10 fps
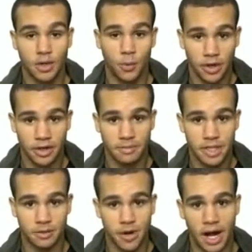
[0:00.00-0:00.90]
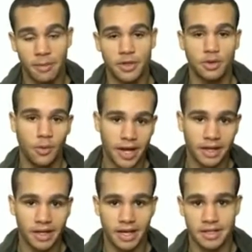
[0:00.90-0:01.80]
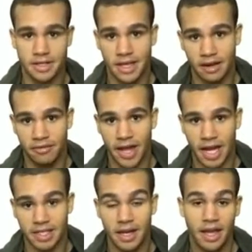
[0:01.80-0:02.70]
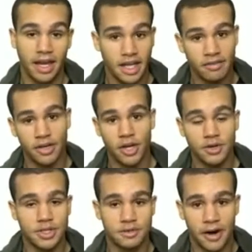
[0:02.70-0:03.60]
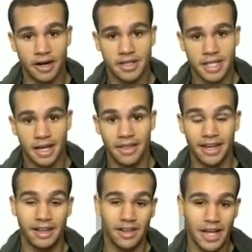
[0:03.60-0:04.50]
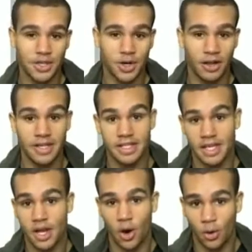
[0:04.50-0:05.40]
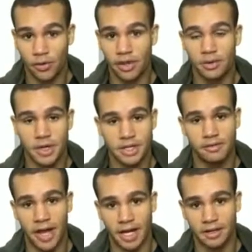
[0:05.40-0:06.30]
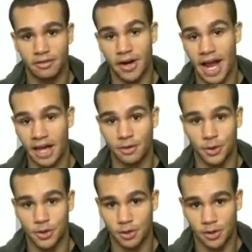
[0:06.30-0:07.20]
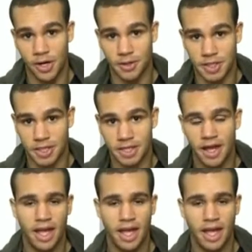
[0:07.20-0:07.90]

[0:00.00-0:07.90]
William C. Roberts, recognizes that fact and even goes as far to say that cholesterol is the only risk factor for atherosclerosis